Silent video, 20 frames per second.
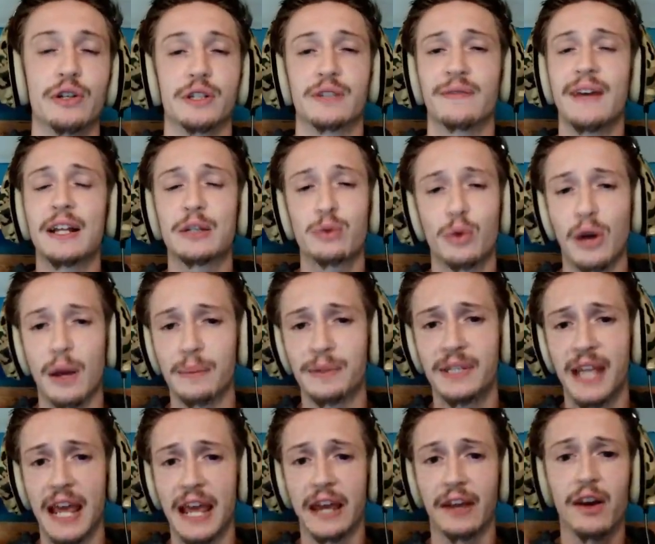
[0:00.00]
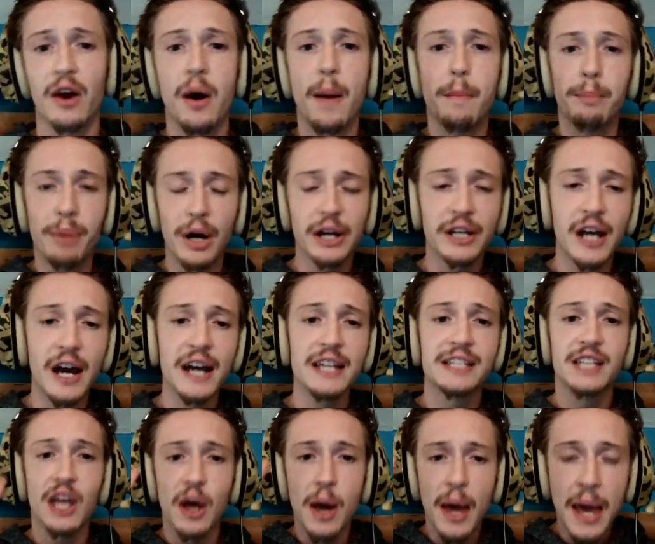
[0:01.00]
That's all I'm saying. But guys,
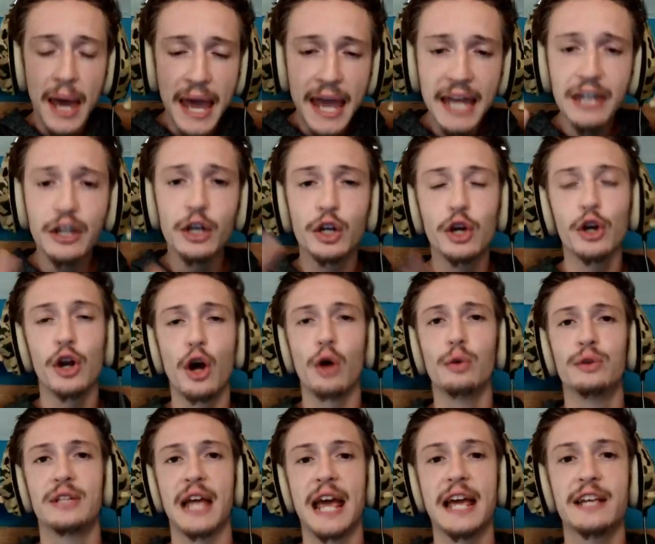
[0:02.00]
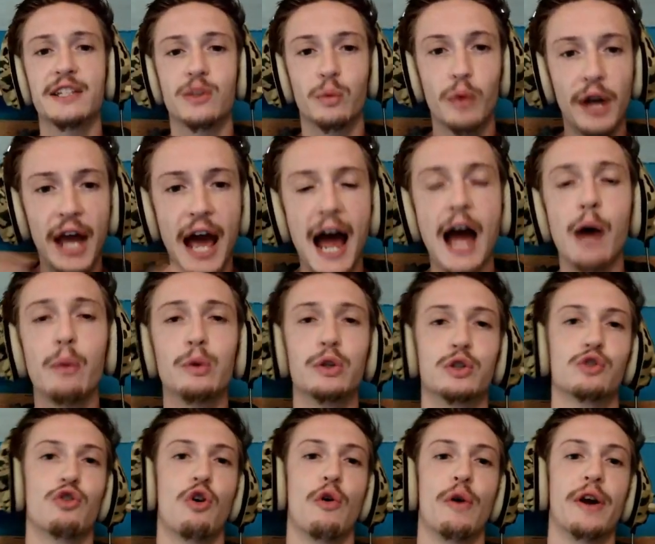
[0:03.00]
in the good old days when I was
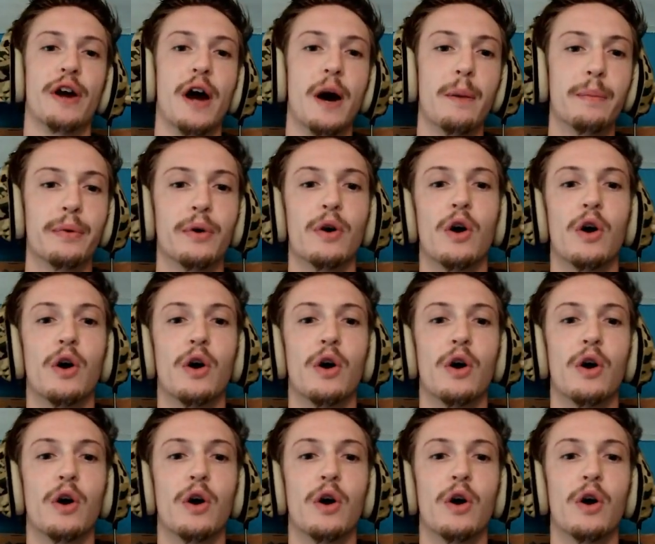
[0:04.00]
growing up,